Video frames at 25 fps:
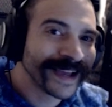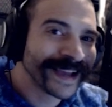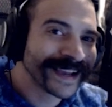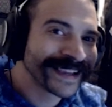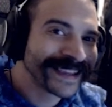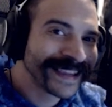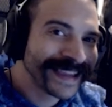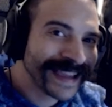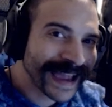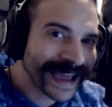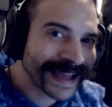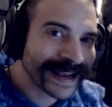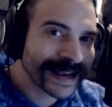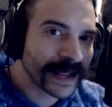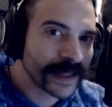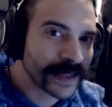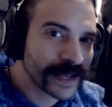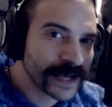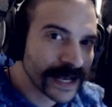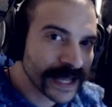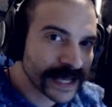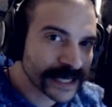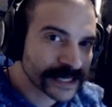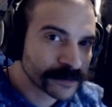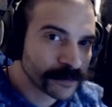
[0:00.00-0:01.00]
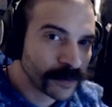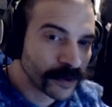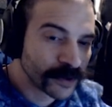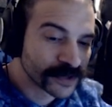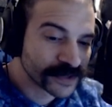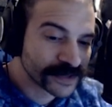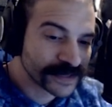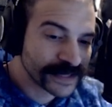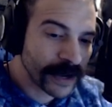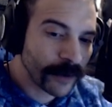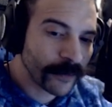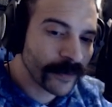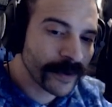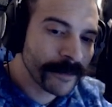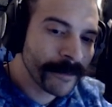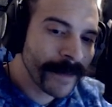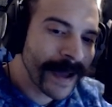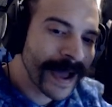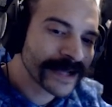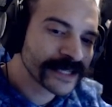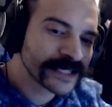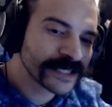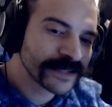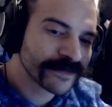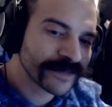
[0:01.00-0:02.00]
again on the next person. Now,
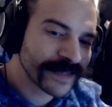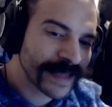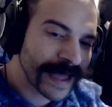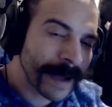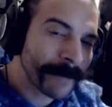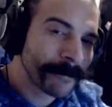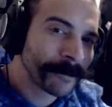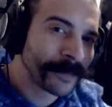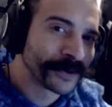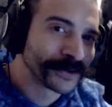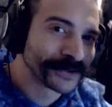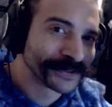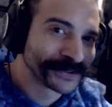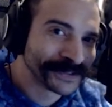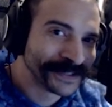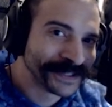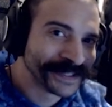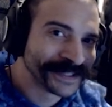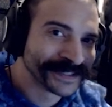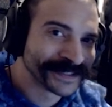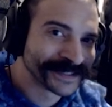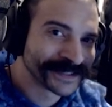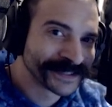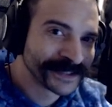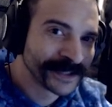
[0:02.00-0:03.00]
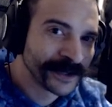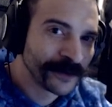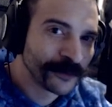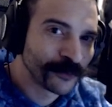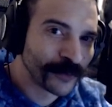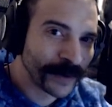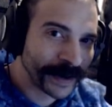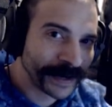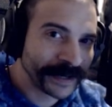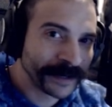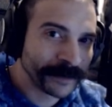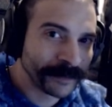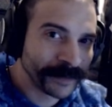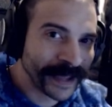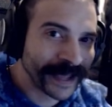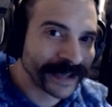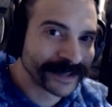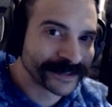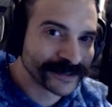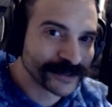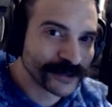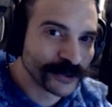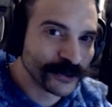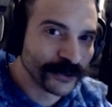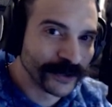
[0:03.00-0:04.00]
imagine if that person is ready to be
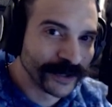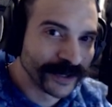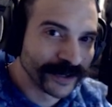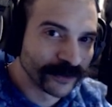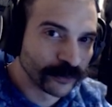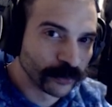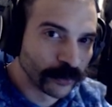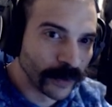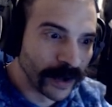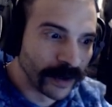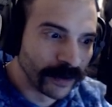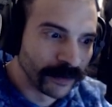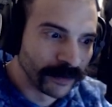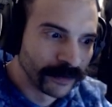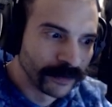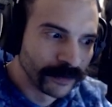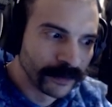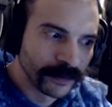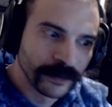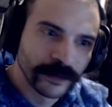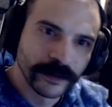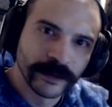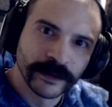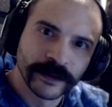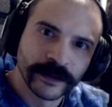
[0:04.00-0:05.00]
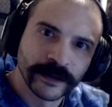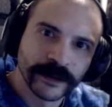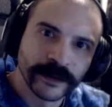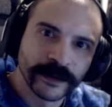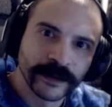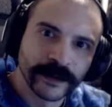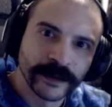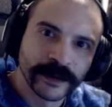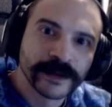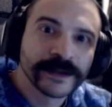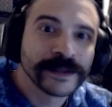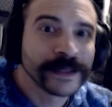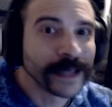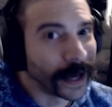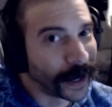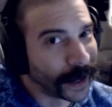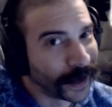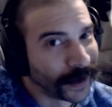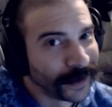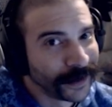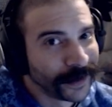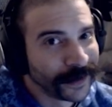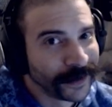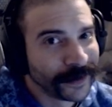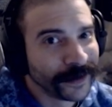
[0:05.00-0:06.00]
executed as well. Yeah.
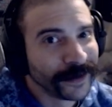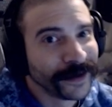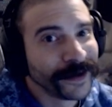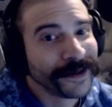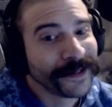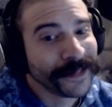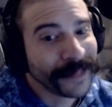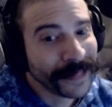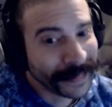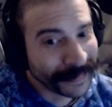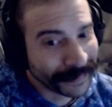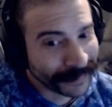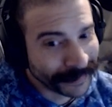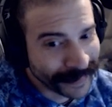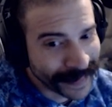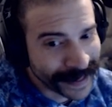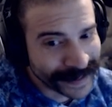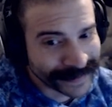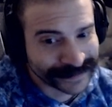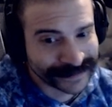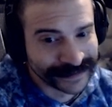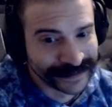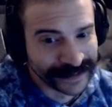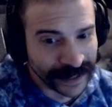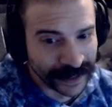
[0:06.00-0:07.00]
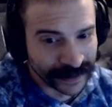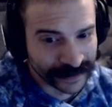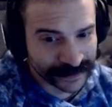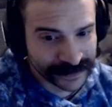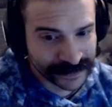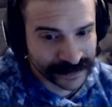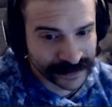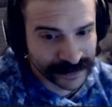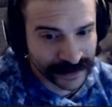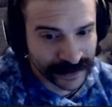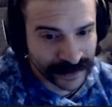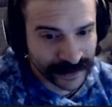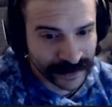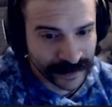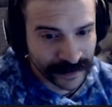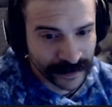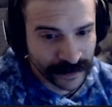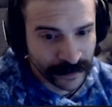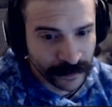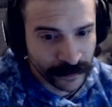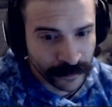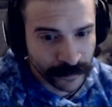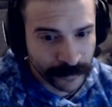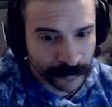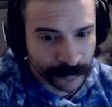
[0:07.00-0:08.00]
That's nuts.
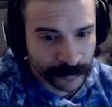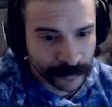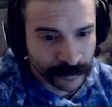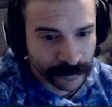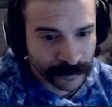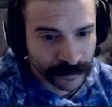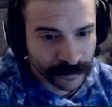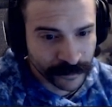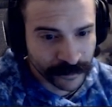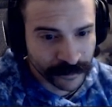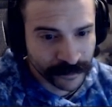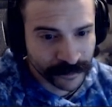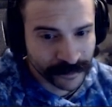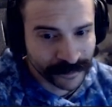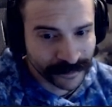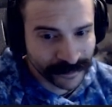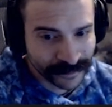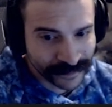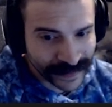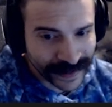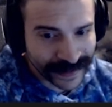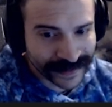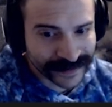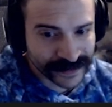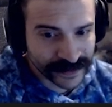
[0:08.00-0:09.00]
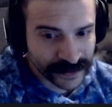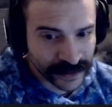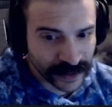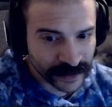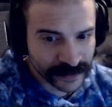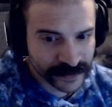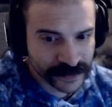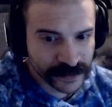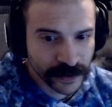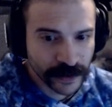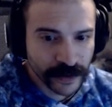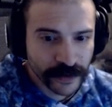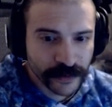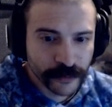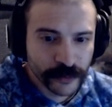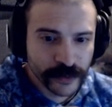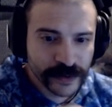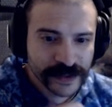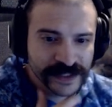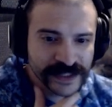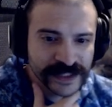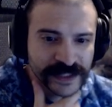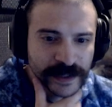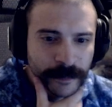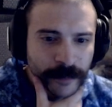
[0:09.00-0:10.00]
That's nuts. Through
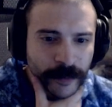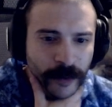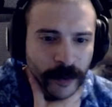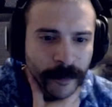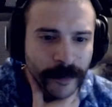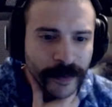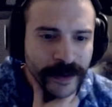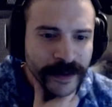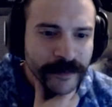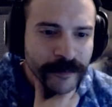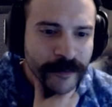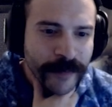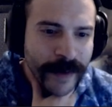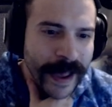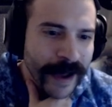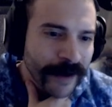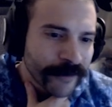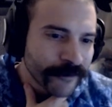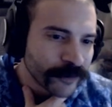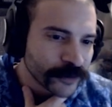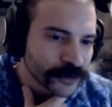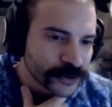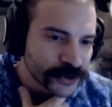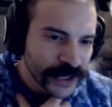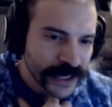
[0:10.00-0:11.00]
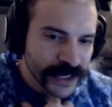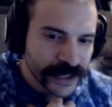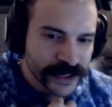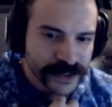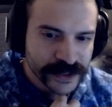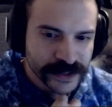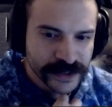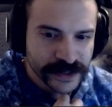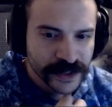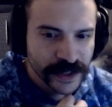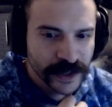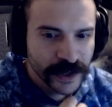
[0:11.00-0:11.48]
these simple but impactful changes,